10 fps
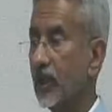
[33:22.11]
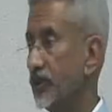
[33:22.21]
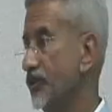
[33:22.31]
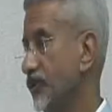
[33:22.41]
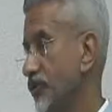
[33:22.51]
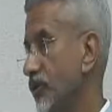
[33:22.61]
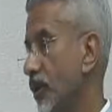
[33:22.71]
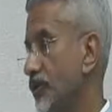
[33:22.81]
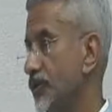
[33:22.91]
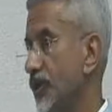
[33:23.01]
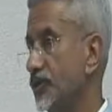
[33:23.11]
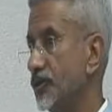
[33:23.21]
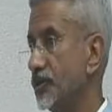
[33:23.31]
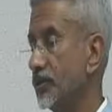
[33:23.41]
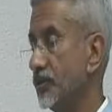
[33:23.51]
This is not
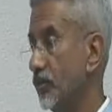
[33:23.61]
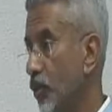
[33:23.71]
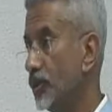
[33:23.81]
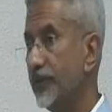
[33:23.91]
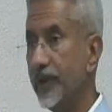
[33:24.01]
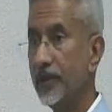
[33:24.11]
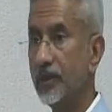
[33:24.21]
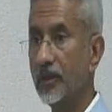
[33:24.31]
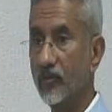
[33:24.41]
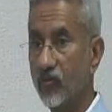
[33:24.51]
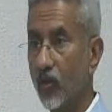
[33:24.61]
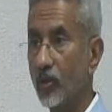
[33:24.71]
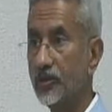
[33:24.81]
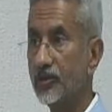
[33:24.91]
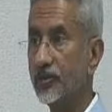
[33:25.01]
just motivated and
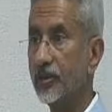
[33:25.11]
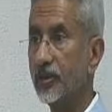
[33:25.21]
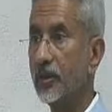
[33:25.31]
false.